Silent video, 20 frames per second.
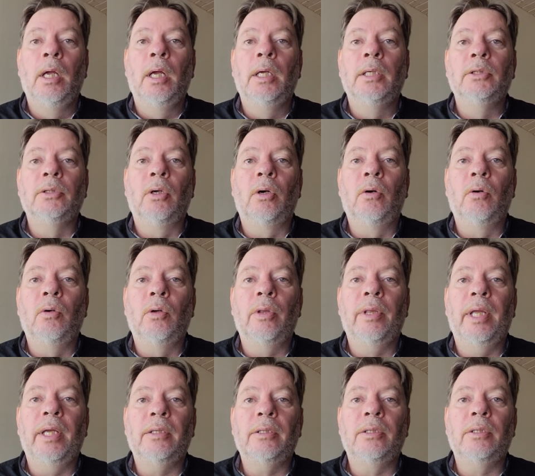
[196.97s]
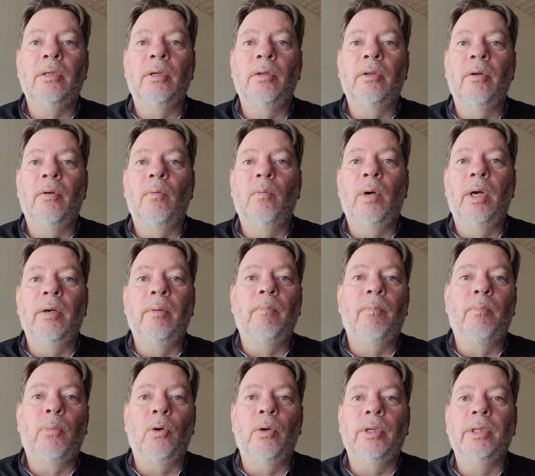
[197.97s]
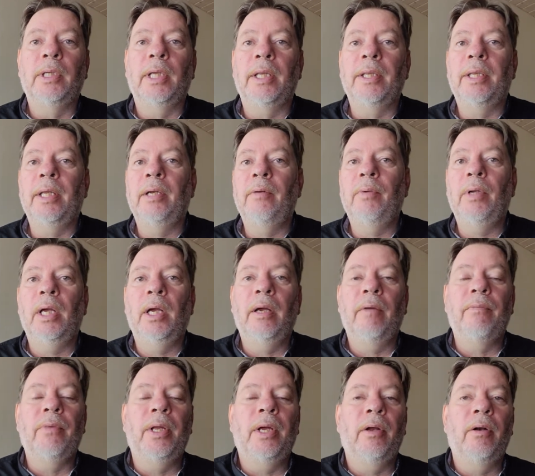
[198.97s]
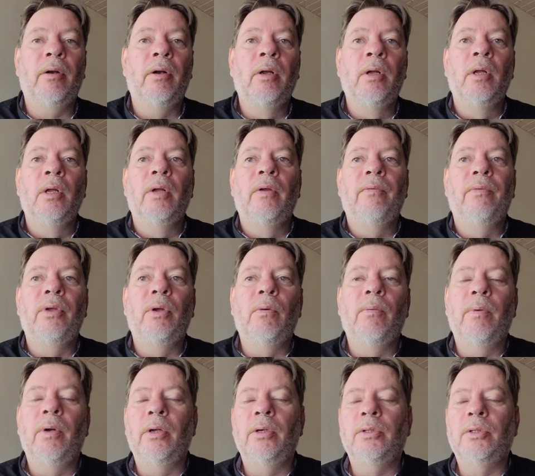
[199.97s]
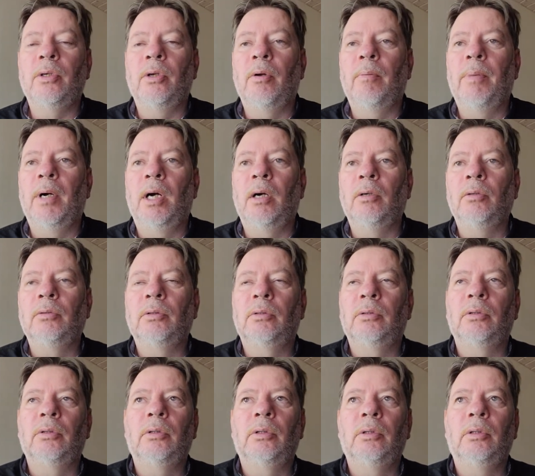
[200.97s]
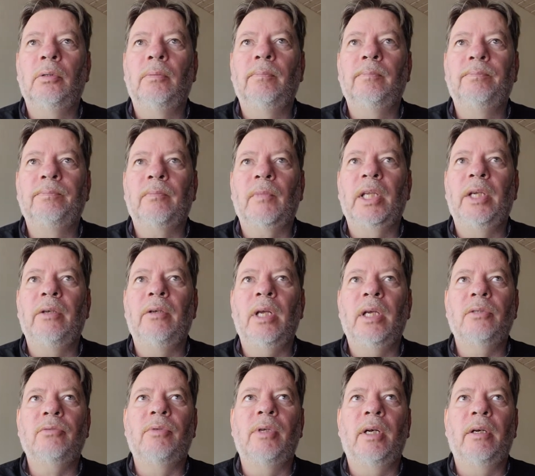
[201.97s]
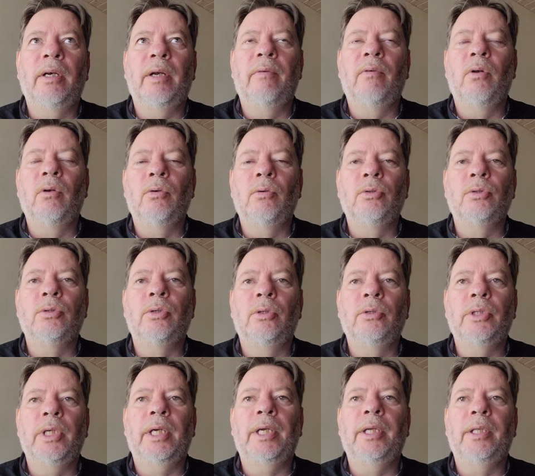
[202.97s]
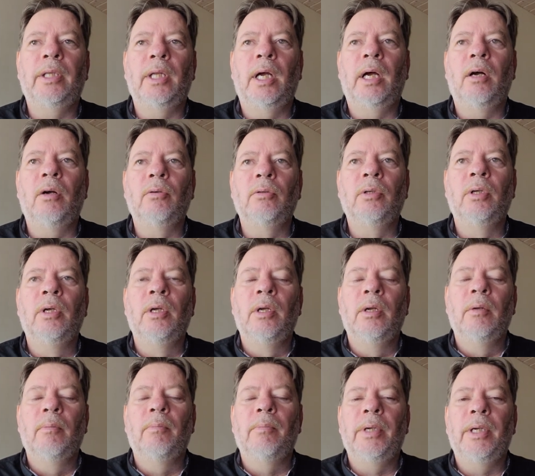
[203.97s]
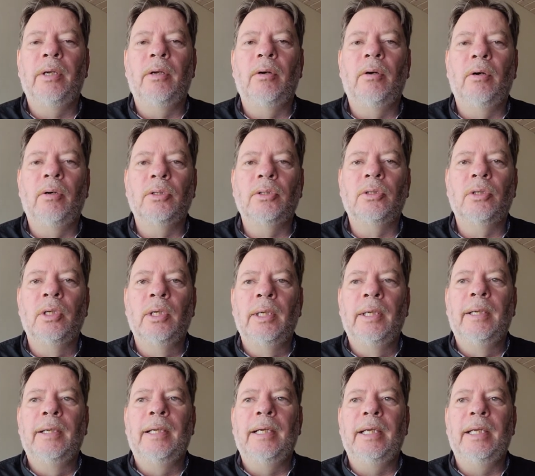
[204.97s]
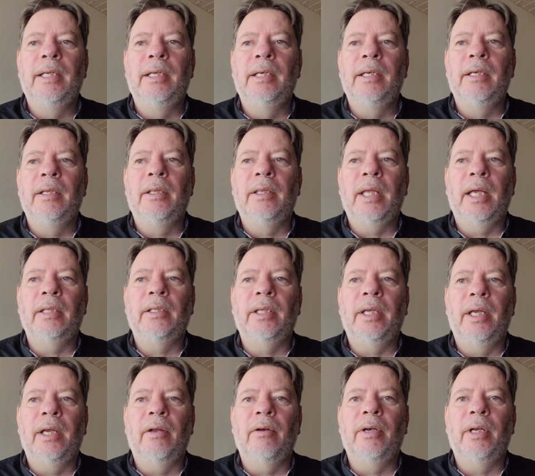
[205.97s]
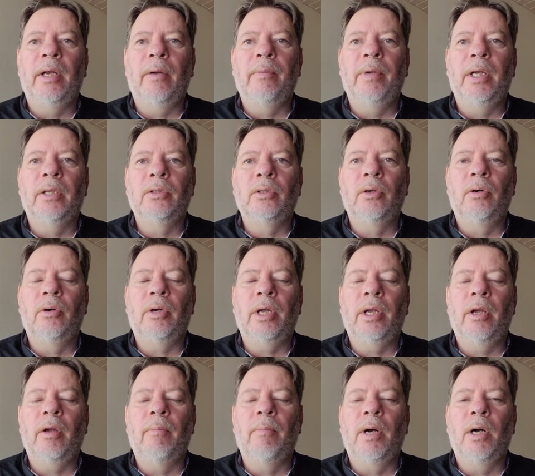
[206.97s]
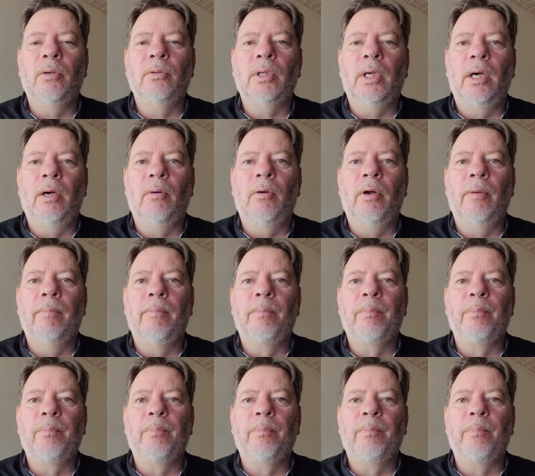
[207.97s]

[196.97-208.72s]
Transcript: So that's one point. And then we have there few words about Industrial Revolution. Check it out, because in that area we are talking about our